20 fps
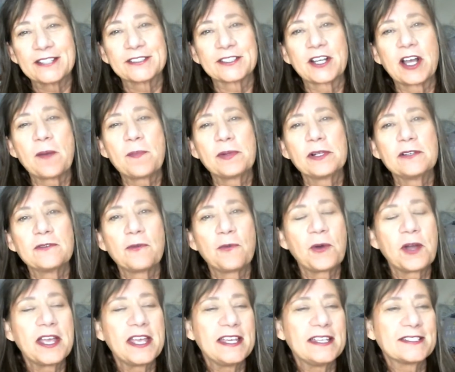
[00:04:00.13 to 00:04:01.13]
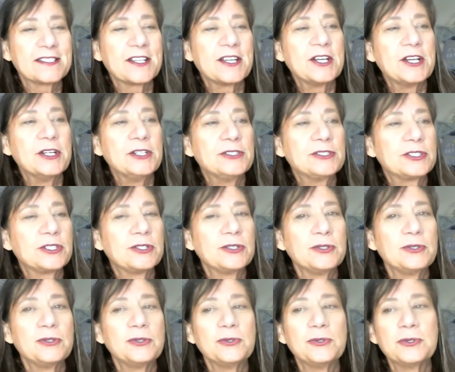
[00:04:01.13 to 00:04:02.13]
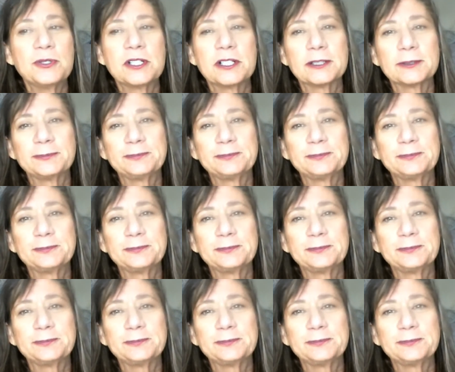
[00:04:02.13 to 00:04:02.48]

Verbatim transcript: Is a couple of ways to